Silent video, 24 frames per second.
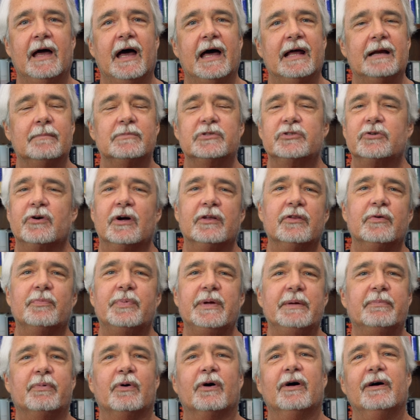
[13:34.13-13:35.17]
And I'm sure other
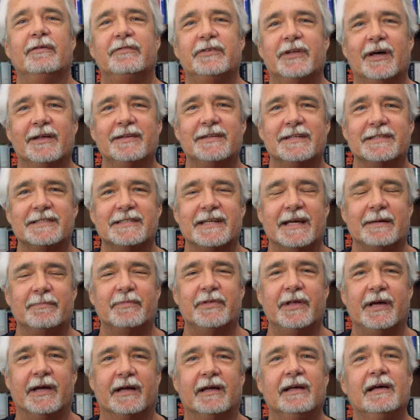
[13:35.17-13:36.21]
people have done the same
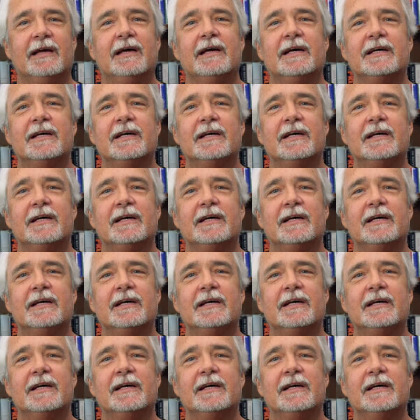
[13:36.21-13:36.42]
thing.